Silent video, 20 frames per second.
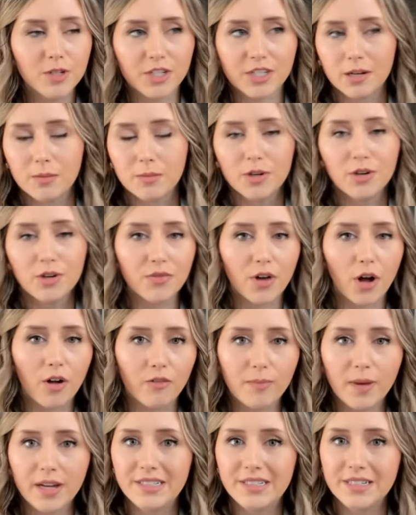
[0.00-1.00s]
I'm just going to move
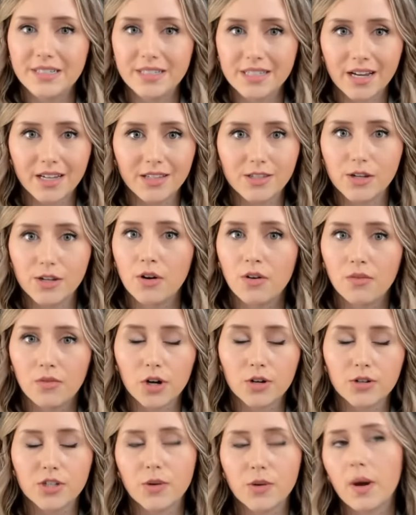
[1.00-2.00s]
all of my designs
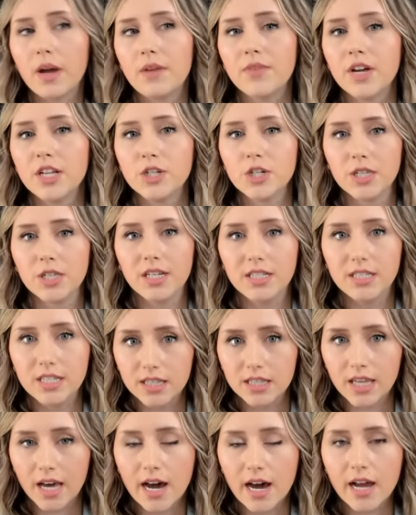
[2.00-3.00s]
over. So I eventually
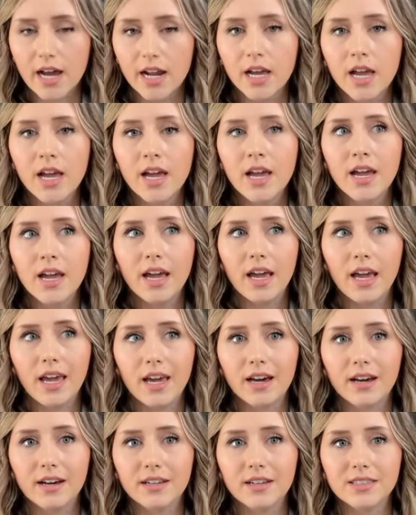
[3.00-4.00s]
did that.
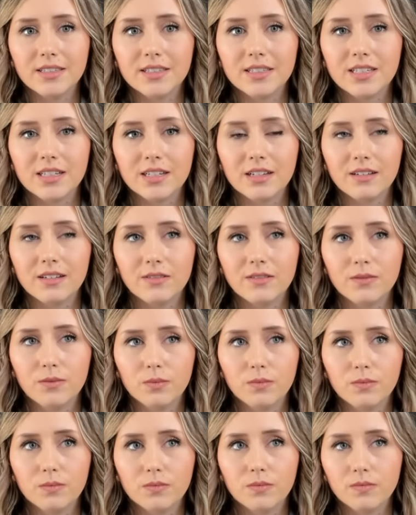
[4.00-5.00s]
And
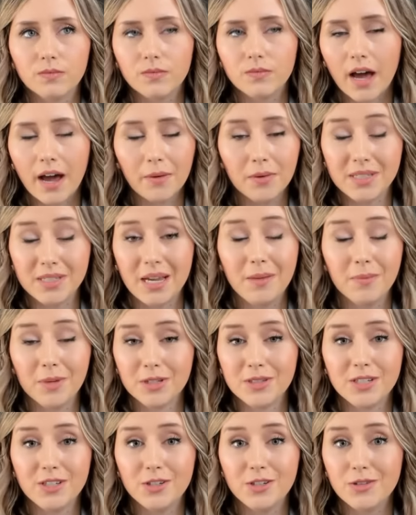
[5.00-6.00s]
I was
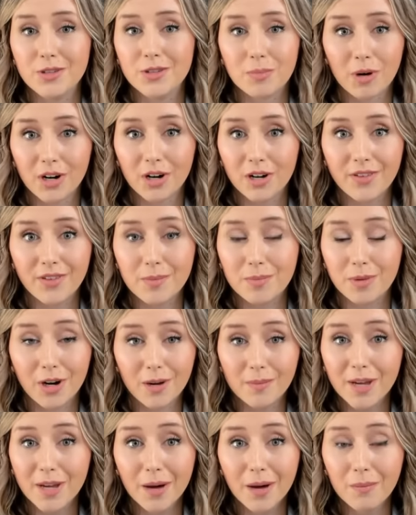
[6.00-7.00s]
able to do the Printify
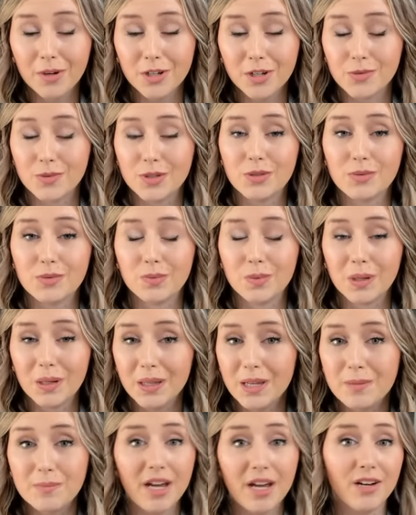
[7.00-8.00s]
Premium, which was
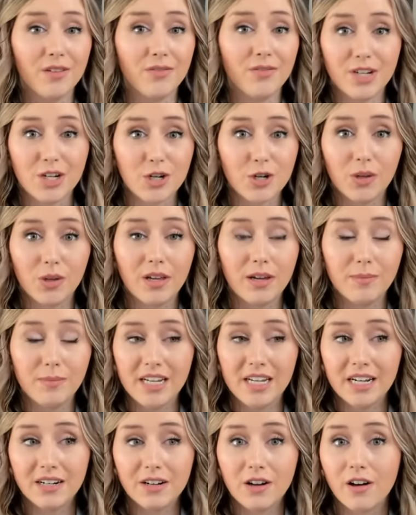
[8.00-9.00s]
really beneficial. I
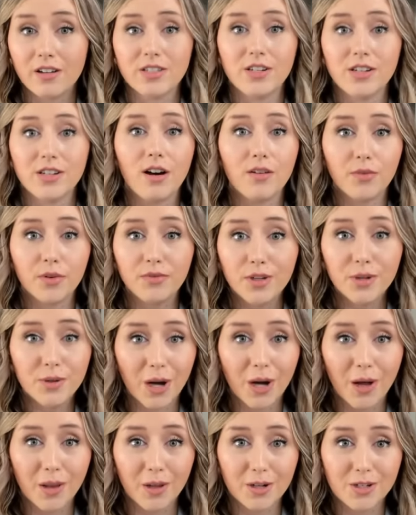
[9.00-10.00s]
mean, it knocked off a few
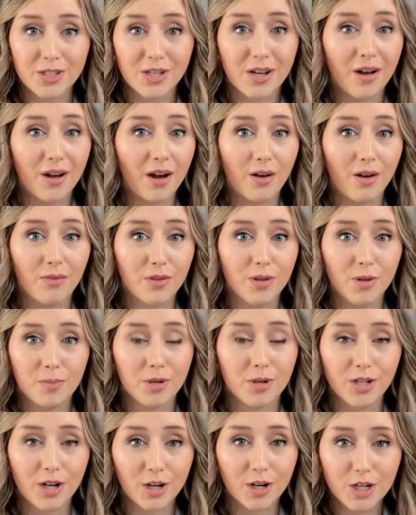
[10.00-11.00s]
dollars off the
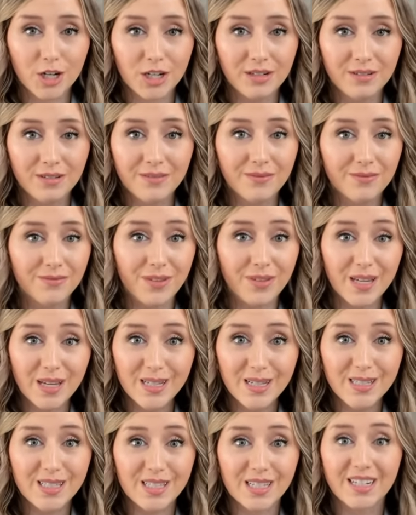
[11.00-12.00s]
production
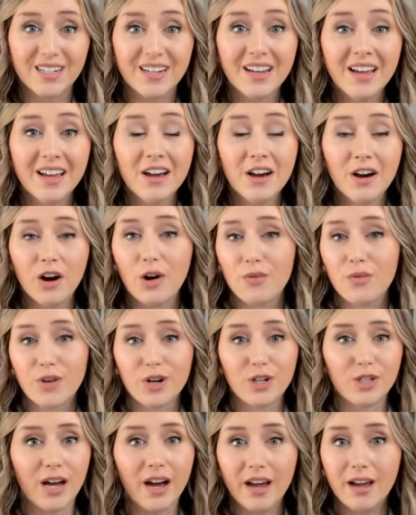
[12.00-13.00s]
fees. And
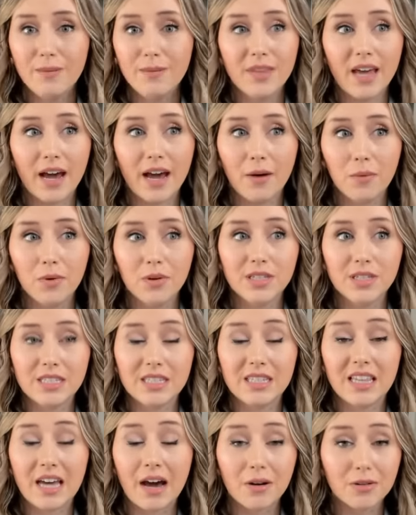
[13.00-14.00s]
over time, that
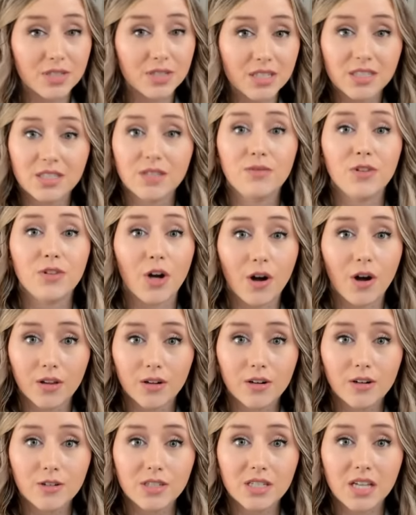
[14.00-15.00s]
was thousands of
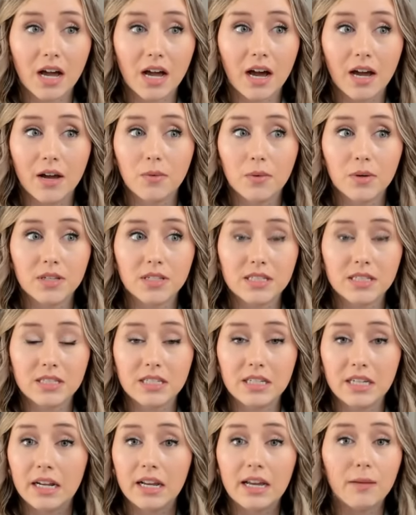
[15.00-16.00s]
dollars I
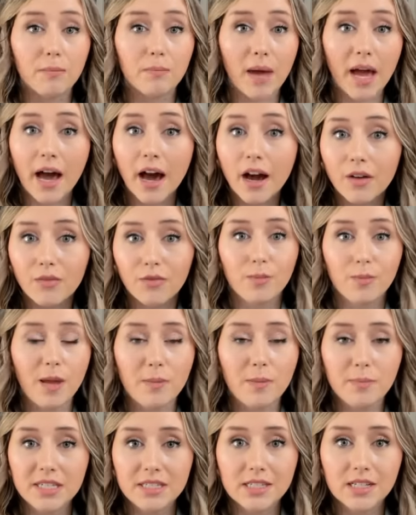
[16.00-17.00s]
was getting back for
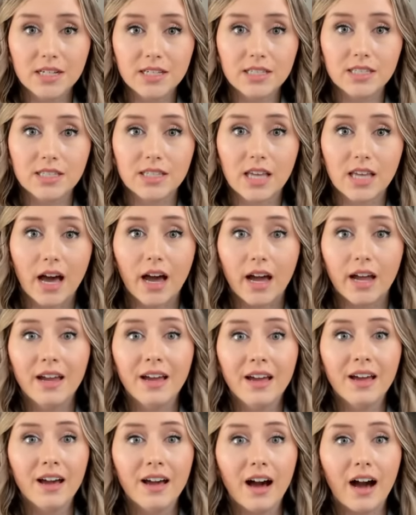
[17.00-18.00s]
my business that
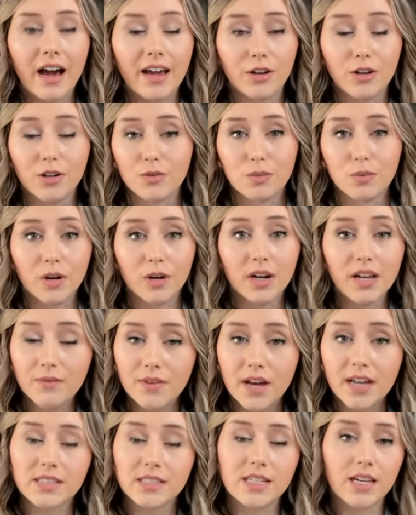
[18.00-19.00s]
I could
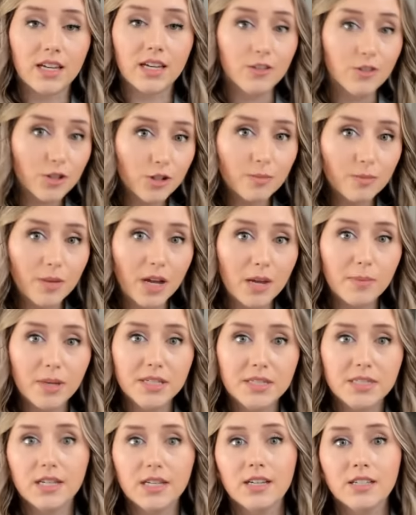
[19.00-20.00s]
reinvest into my
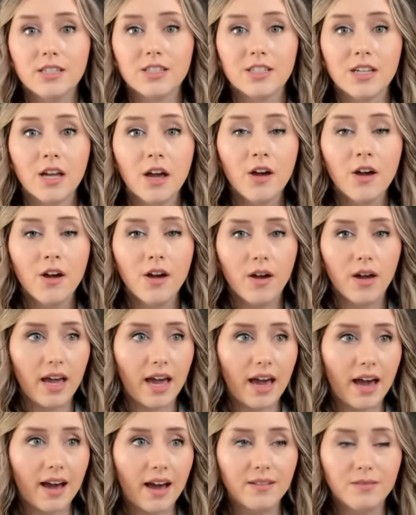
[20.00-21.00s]
business
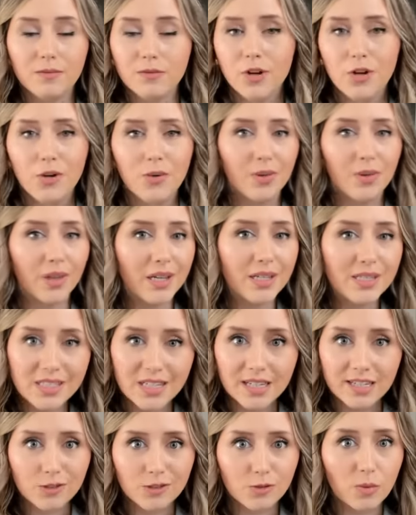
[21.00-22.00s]
add new
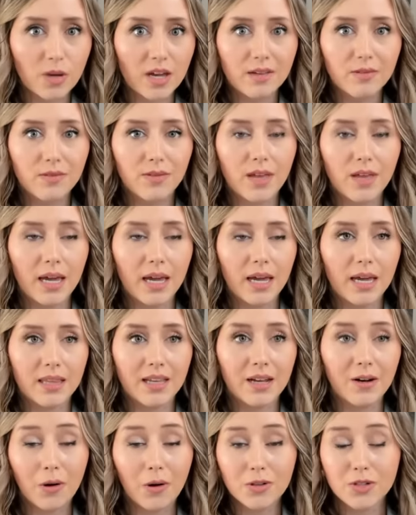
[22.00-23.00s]
listings with, and
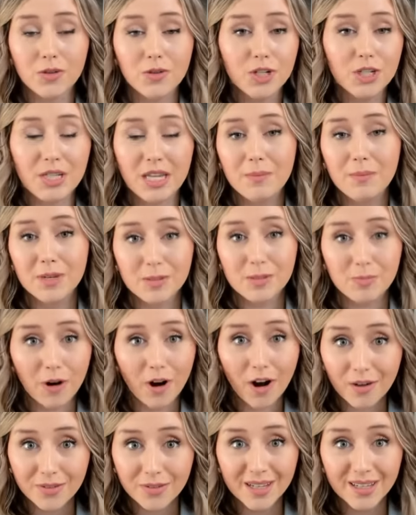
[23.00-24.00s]
then also just keep his
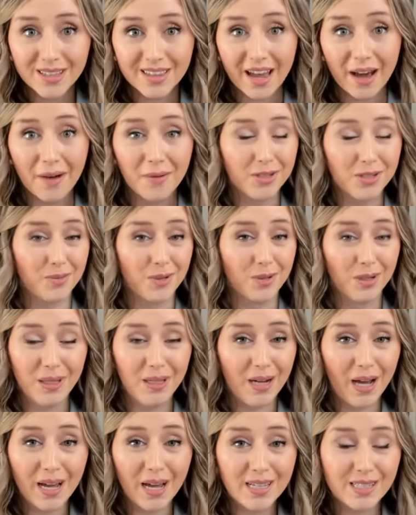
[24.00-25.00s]
profit. That was really
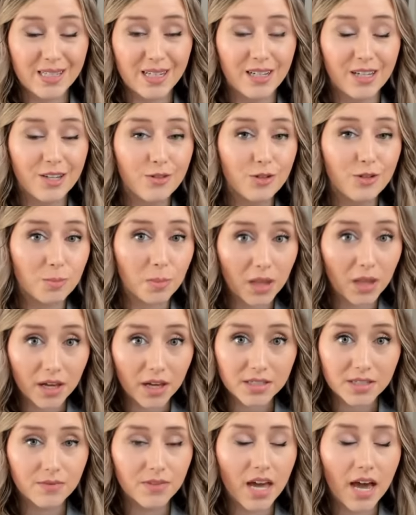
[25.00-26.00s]
nice and a huge
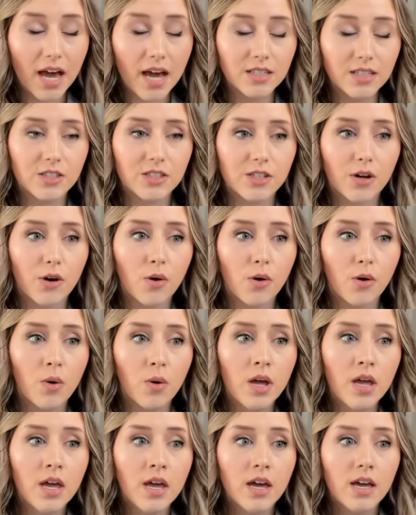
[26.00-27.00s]
plus of that. So
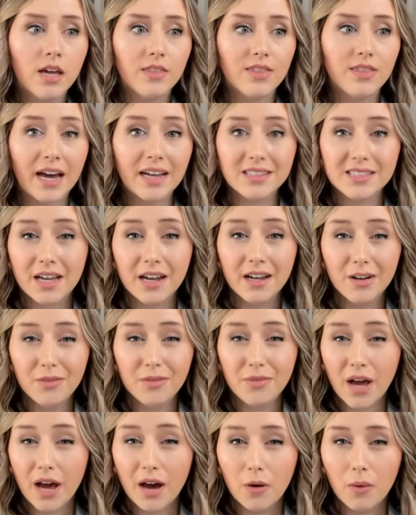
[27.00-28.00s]
that's kind of
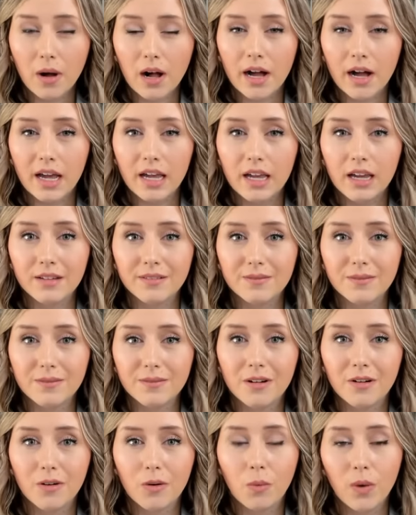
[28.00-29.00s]
how I
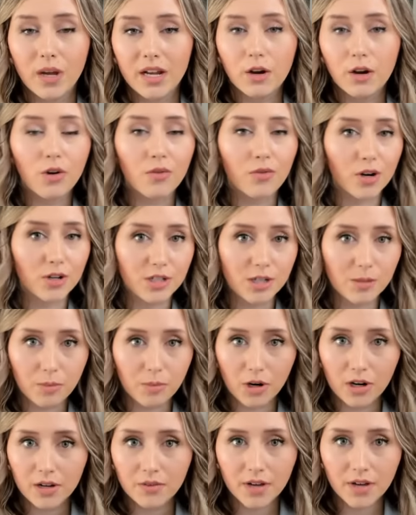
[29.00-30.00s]
went over to
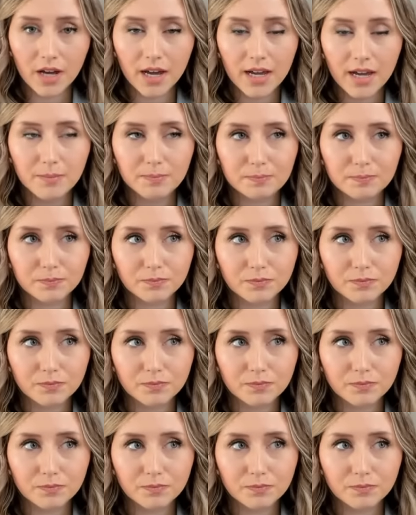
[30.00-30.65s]
Printify.